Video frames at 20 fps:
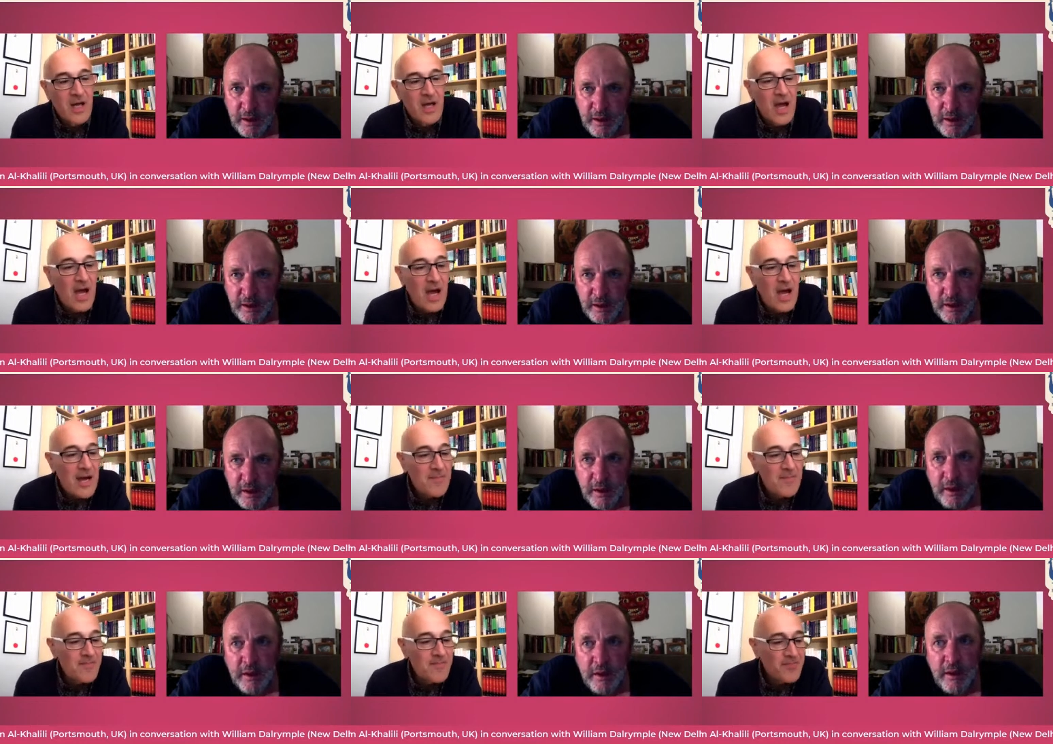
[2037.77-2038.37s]

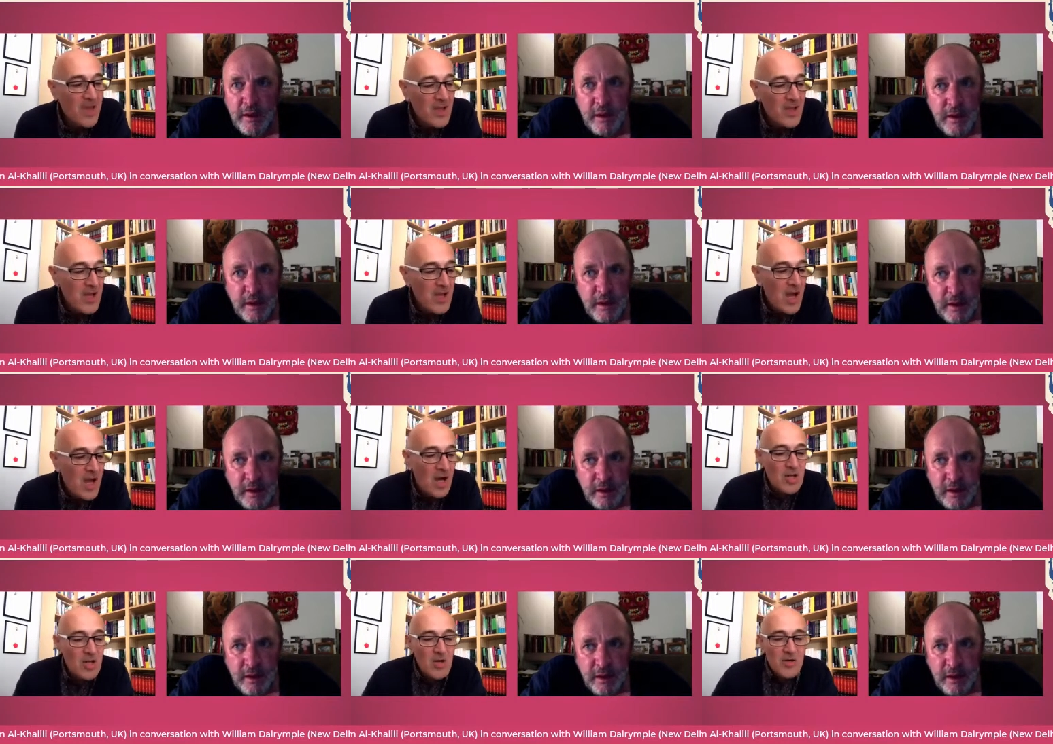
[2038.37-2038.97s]
Speaker 1: Um,
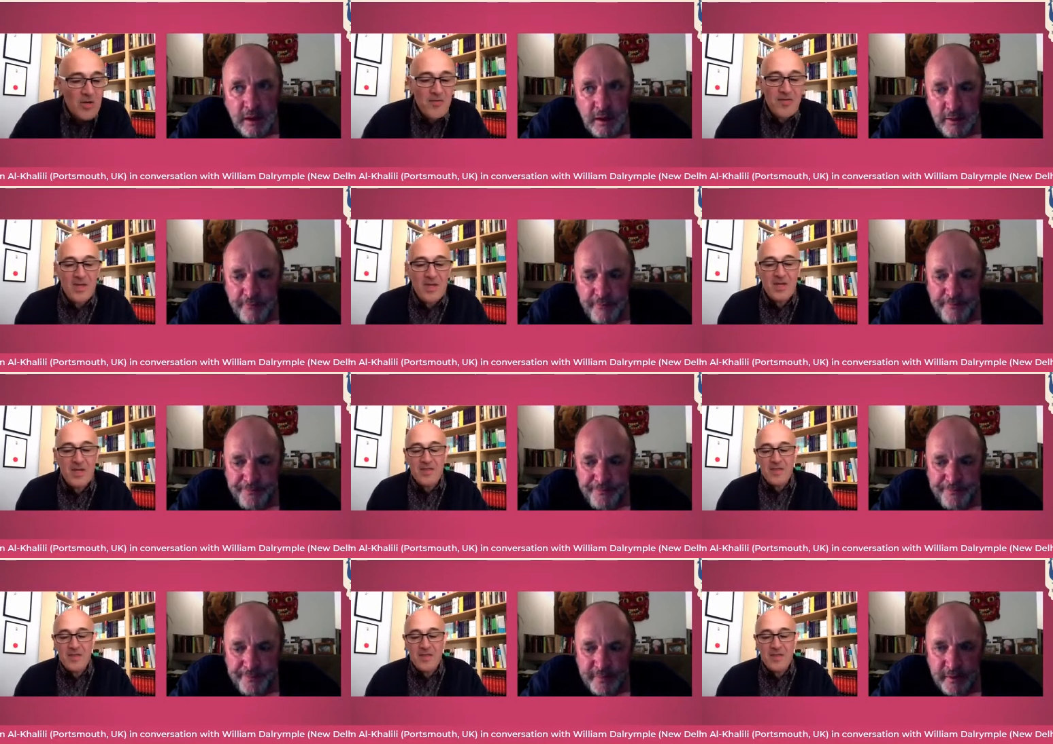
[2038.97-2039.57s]
a lot of
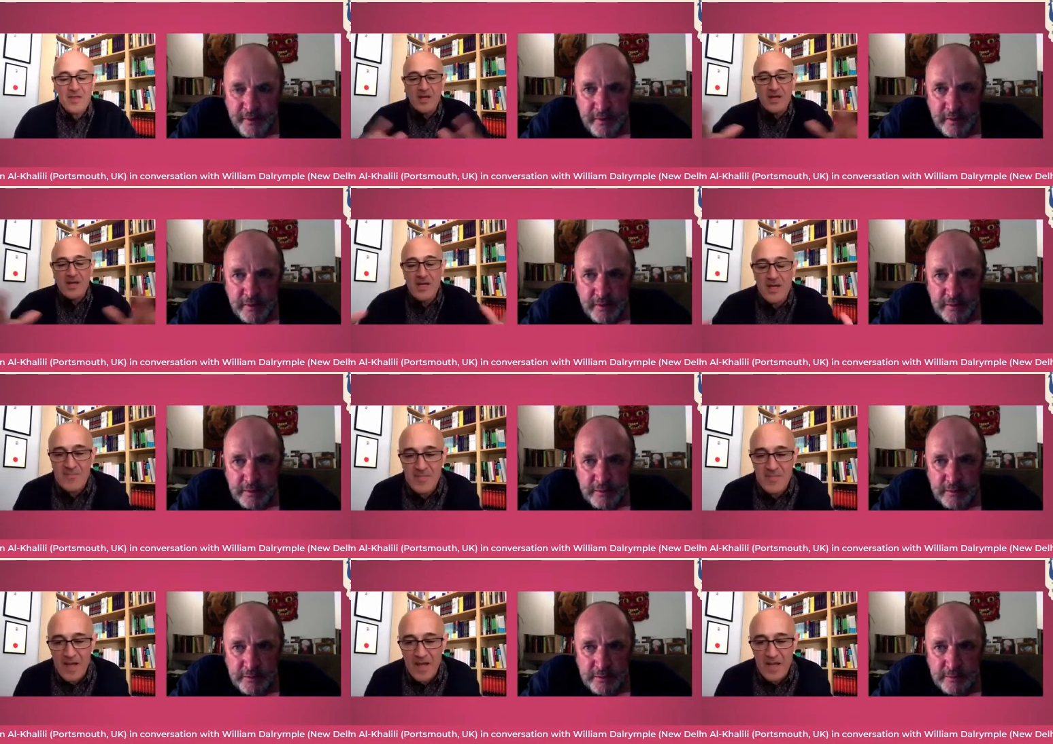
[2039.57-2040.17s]
the, the
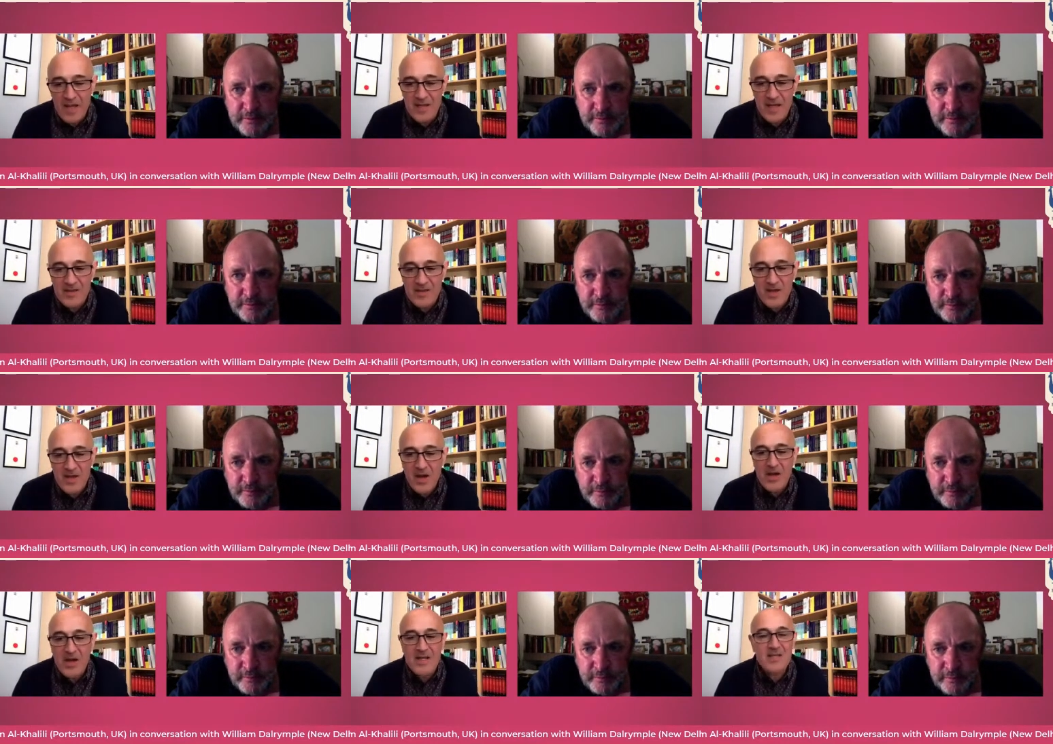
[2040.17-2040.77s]
um, in, in
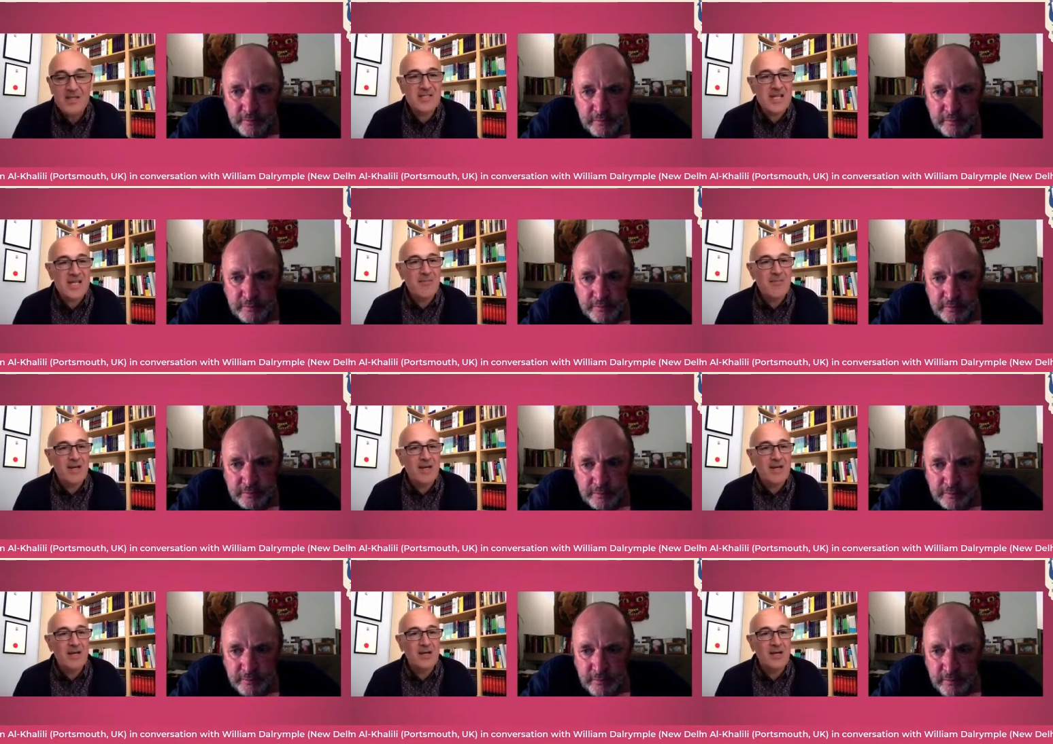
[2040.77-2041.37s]
the early
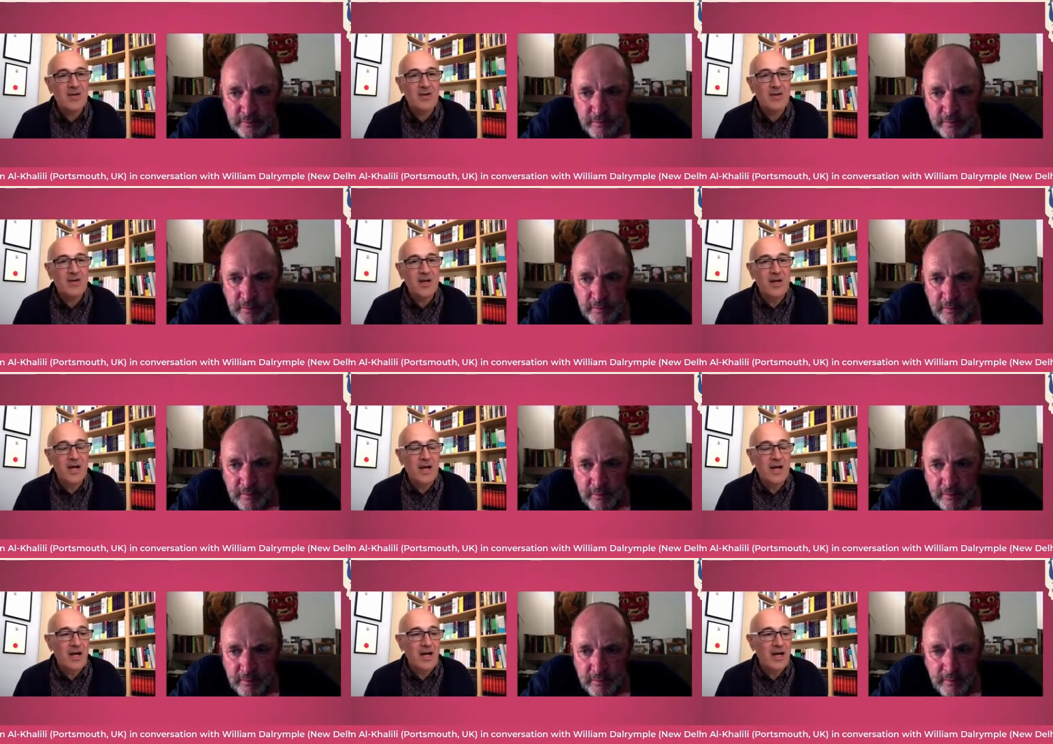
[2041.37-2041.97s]
Islamic
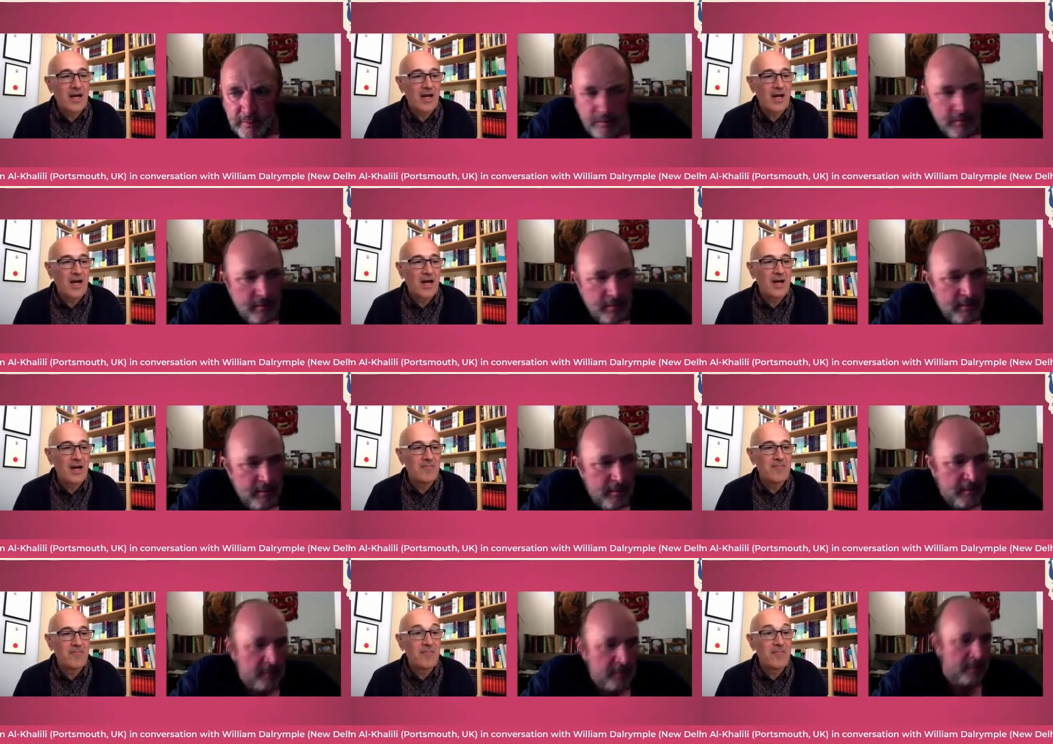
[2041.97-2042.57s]
uh,
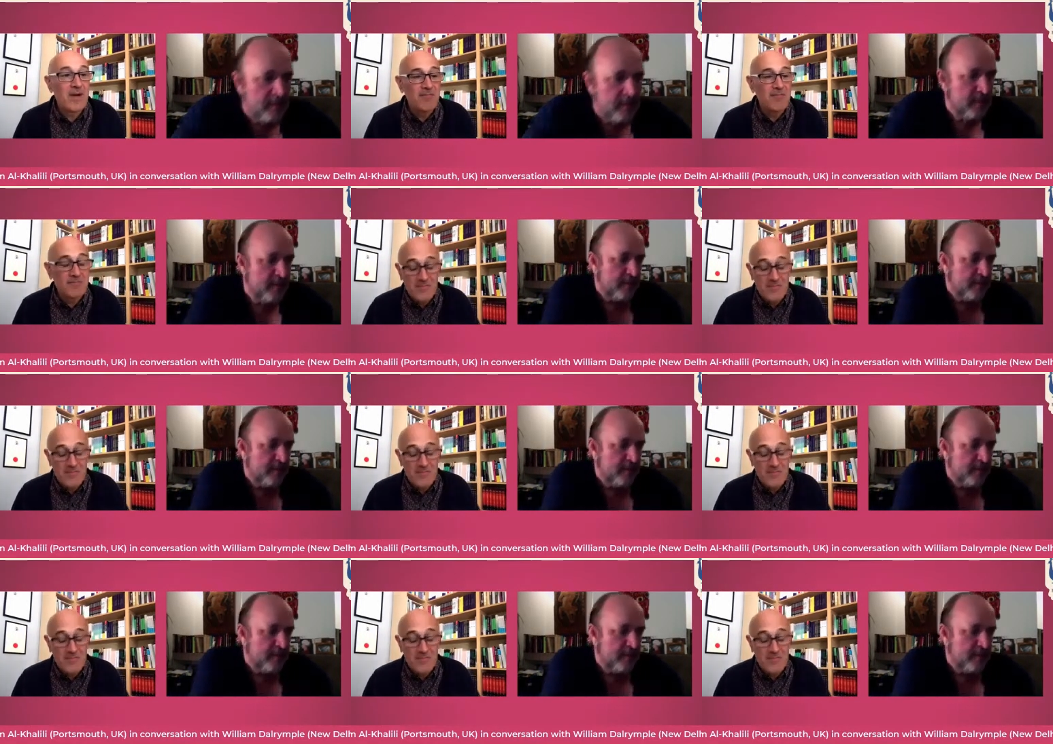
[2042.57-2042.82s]
um,